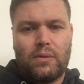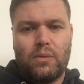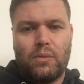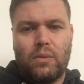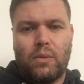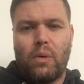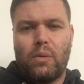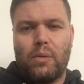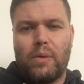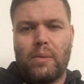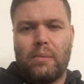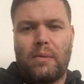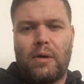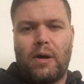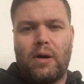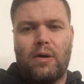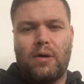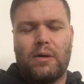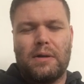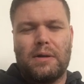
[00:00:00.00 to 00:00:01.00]
know William
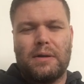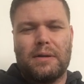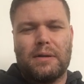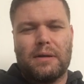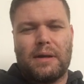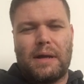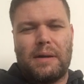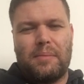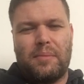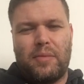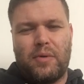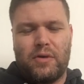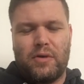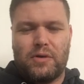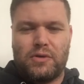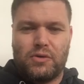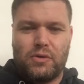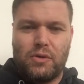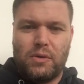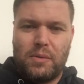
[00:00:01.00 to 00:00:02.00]
Hill and
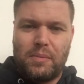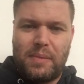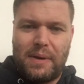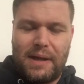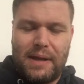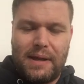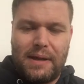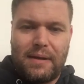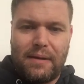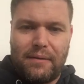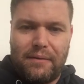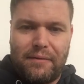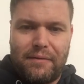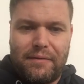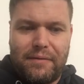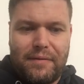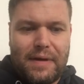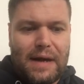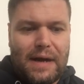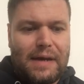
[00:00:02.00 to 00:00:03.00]
Ladbrokes only paid
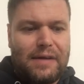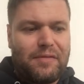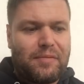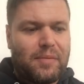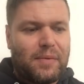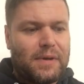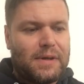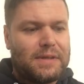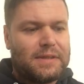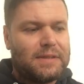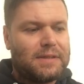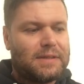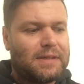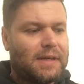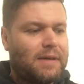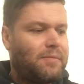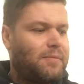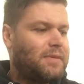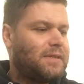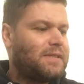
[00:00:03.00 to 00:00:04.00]
five places.
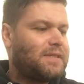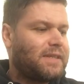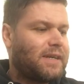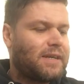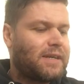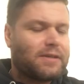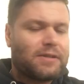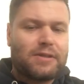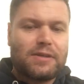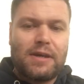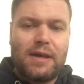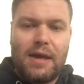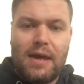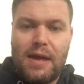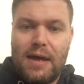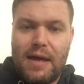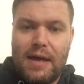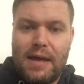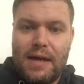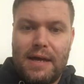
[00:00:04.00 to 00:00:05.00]
That was six,
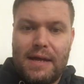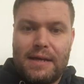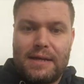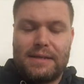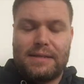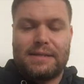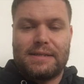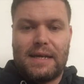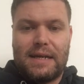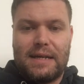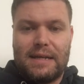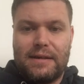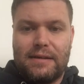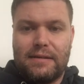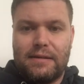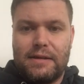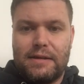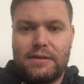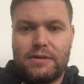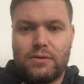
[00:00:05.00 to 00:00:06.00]

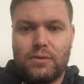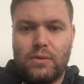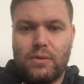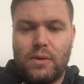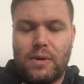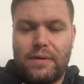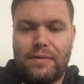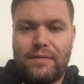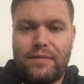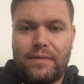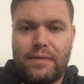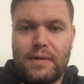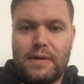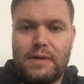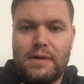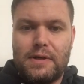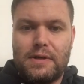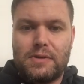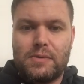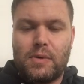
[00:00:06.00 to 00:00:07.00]
sadly. So if
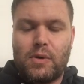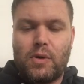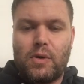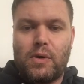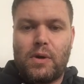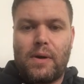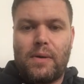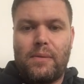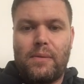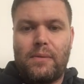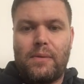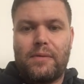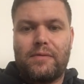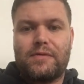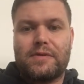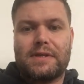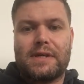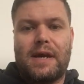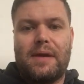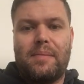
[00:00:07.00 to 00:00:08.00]
you were on with
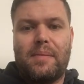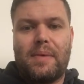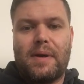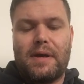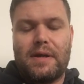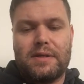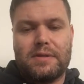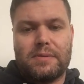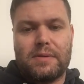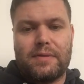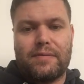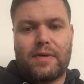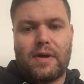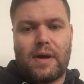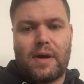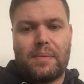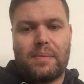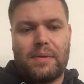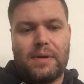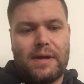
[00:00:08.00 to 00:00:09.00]
Sky Bet, you would have got
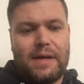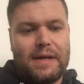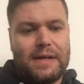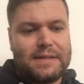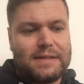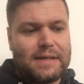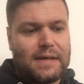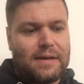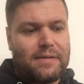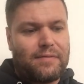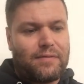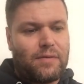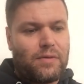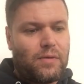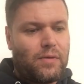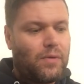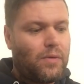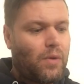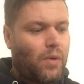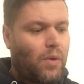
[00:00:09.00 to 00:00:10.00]
a place. If
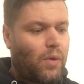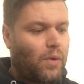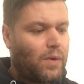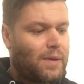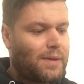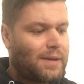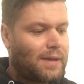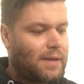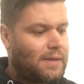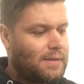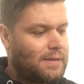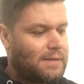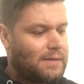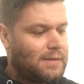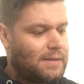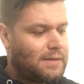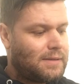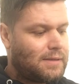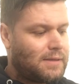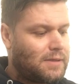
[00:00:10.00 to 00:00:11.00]
not,
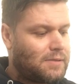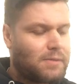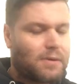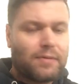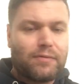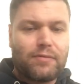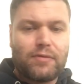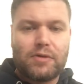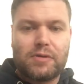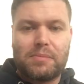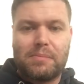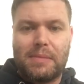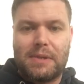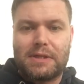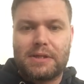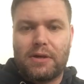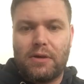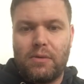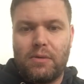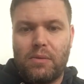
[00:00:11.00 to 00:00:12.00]
you would have just
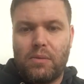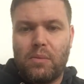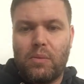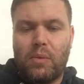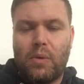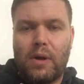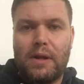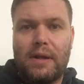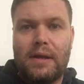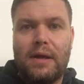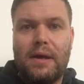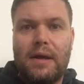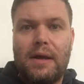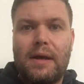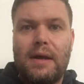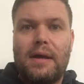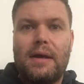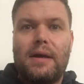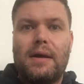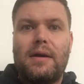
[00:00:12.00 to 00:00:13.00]
missed out on one.
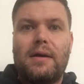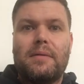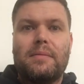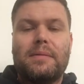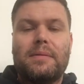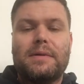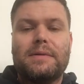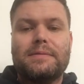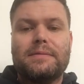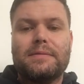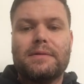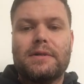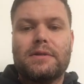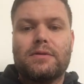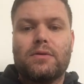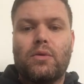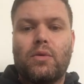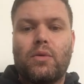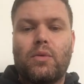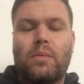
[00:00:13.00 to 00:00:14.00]
Well, let's
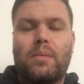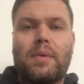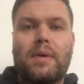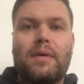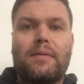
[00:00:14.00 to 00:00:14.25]
hope